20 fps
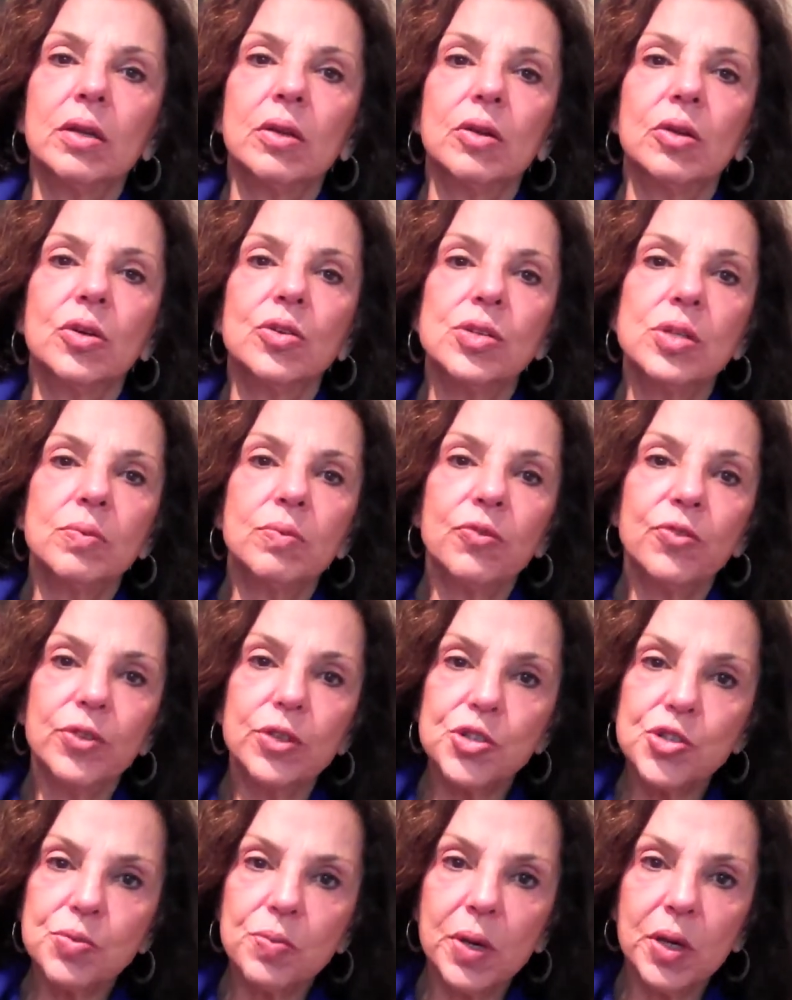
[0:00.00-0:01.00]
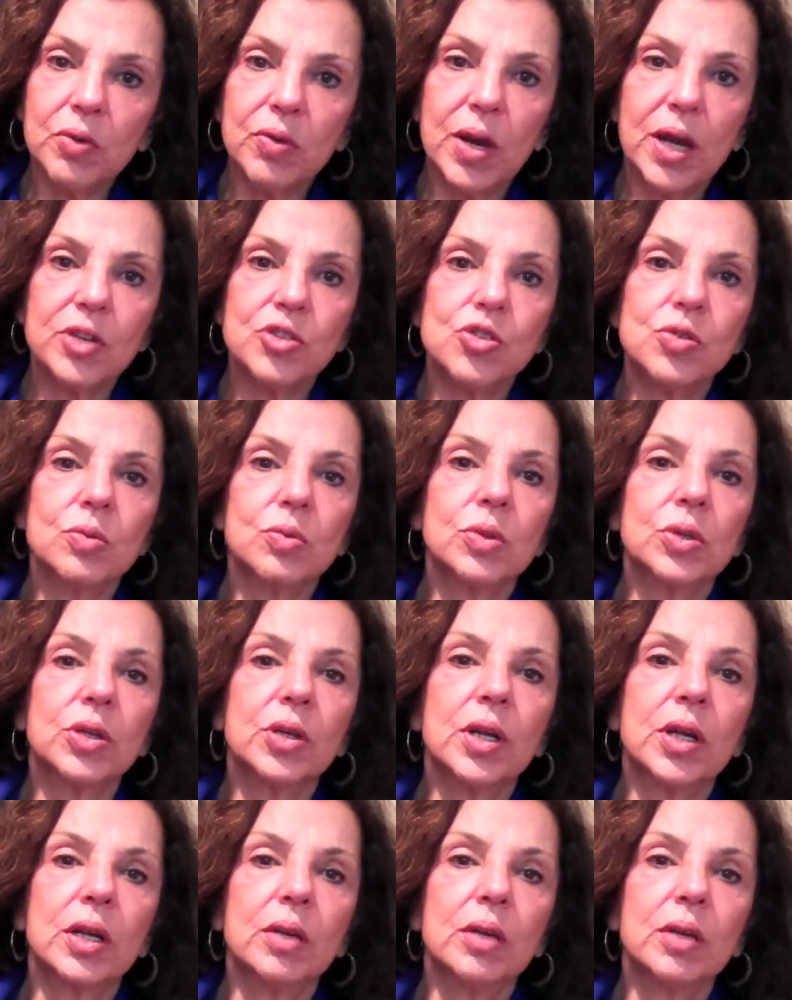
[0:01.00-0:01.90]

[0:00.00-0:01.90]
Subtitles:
you know, didn't finish my graduate work,